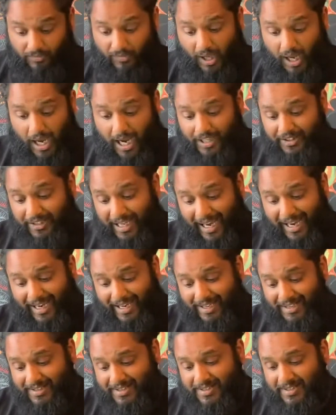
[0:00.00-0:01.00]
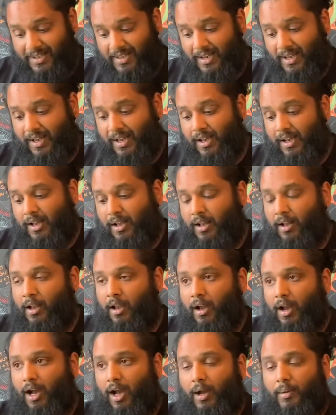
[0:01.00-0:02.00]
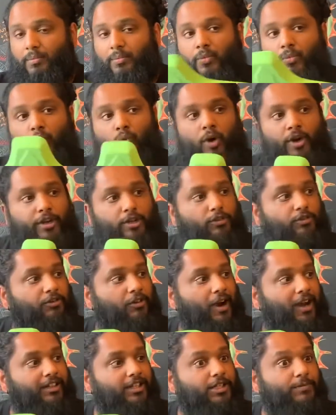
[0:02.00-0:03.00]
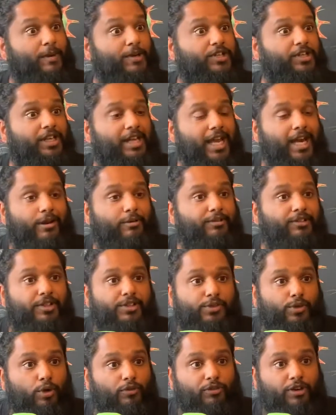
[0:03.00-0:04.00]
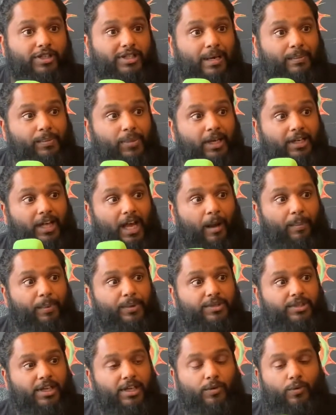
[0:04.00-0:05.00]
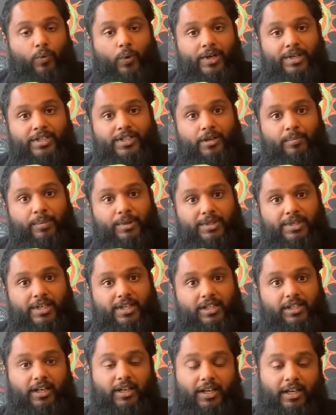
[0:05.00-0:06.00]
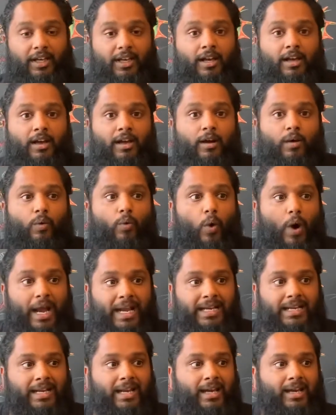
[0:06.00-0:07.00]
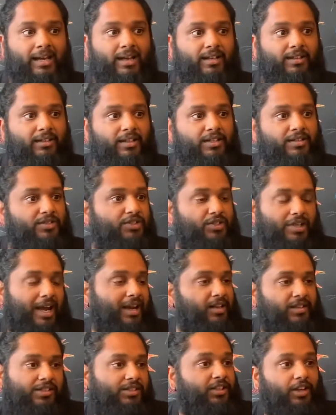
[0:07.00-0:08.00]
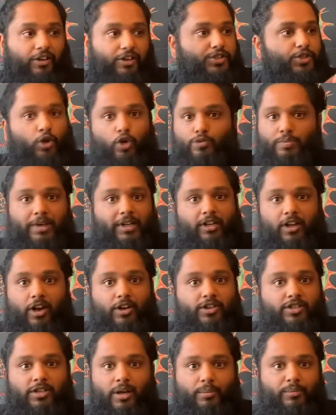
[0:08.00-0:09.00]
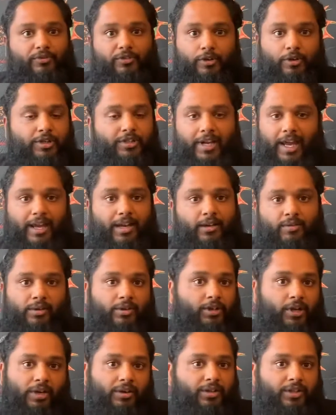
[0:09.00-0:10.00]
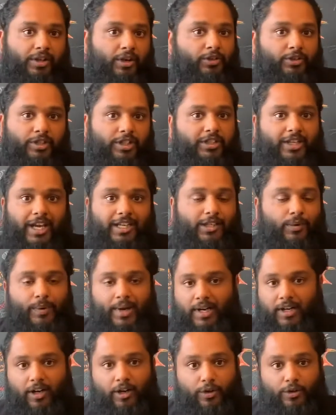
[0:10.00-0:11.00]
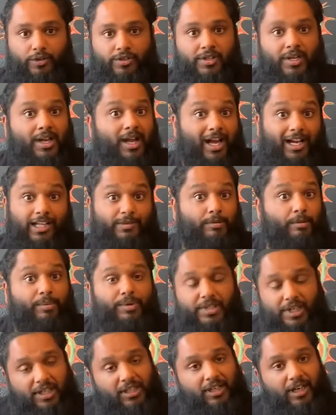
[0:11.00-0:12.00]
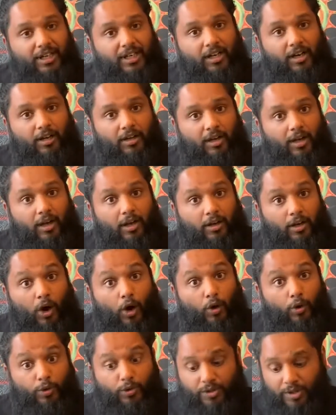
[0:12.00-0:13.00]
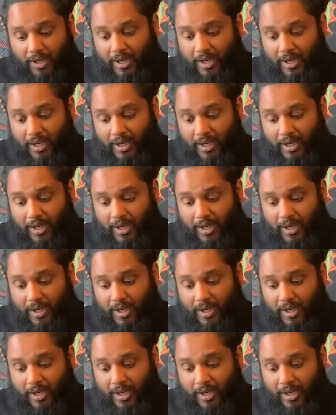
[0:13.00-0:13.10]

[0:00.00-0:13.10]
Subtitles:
and that is what you'll find, especially here in the store, for example, and it happens in winter particularly, when the store's been closed up for a day on the day that we're closed, and it's been particularly cold,